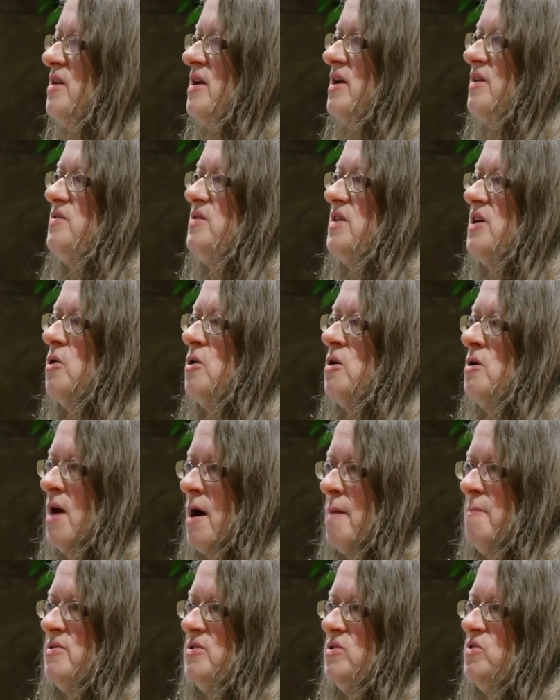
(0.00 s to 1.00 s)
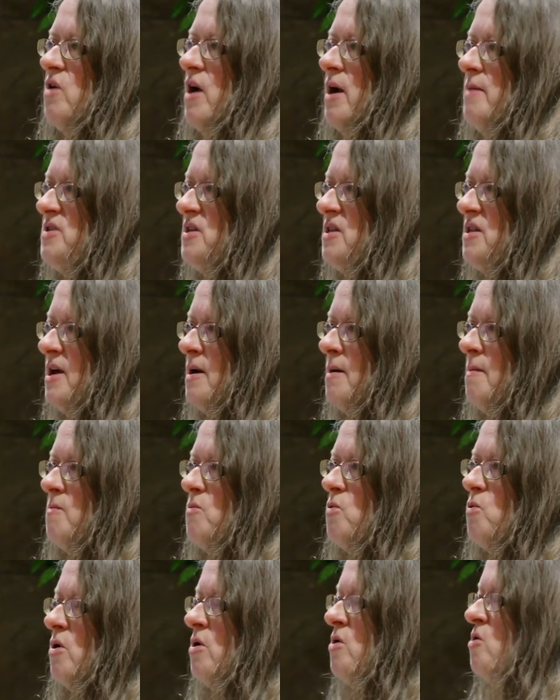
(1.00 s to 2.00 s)
to things that are not prescribed to them
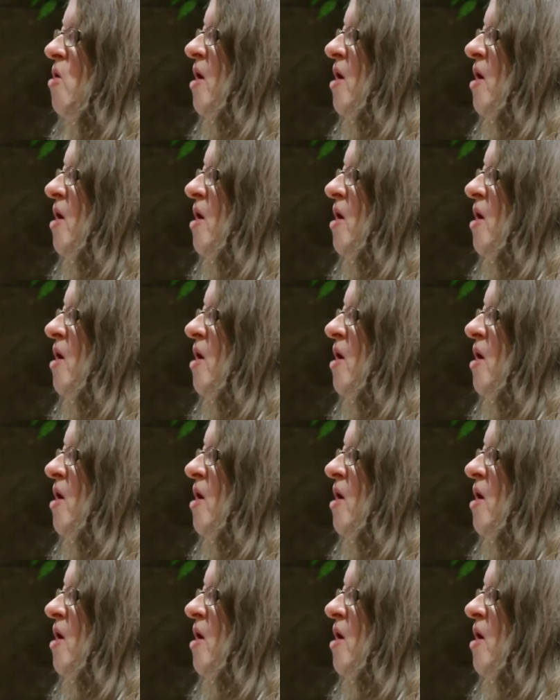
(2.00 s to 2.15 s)
or